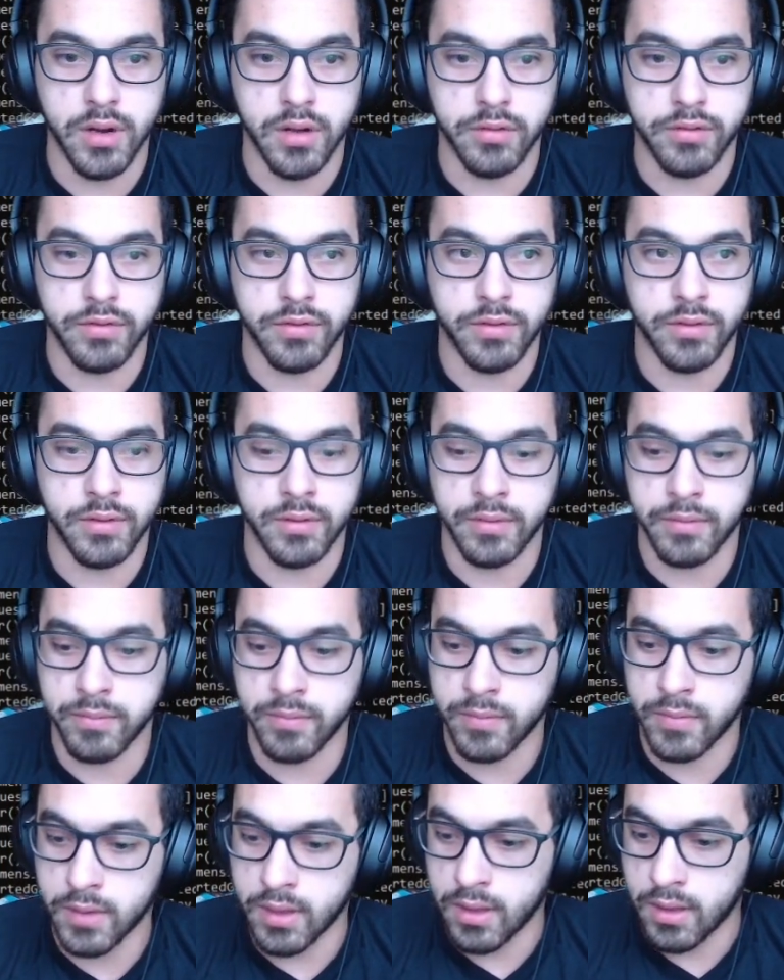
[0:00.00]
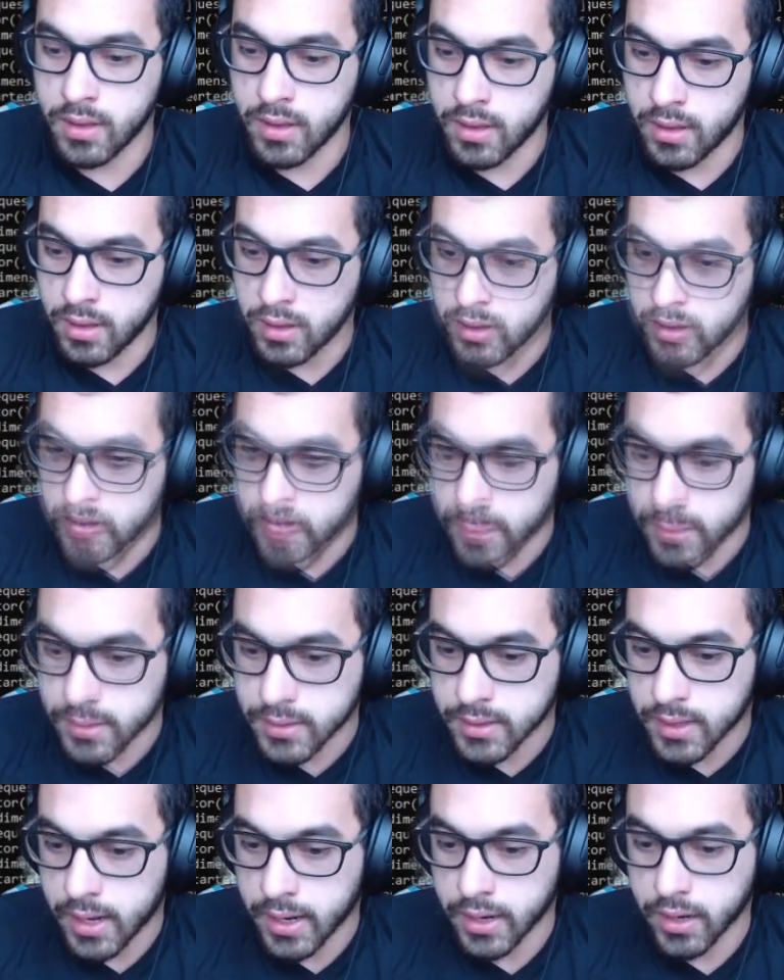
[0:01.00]
enough.
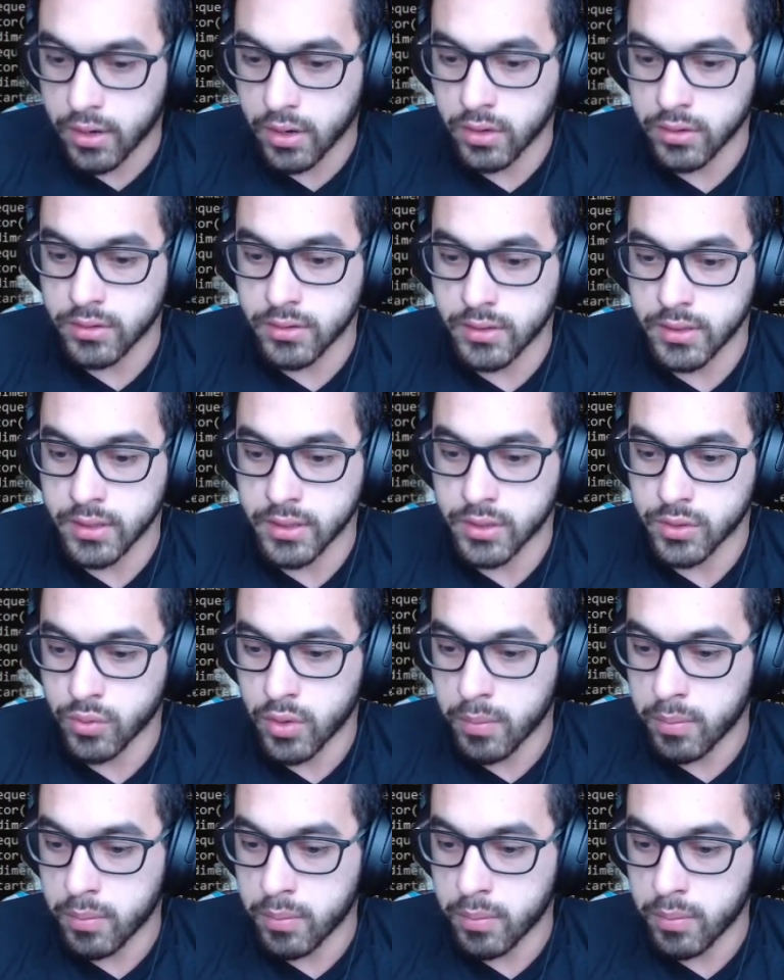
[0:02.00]
As I got this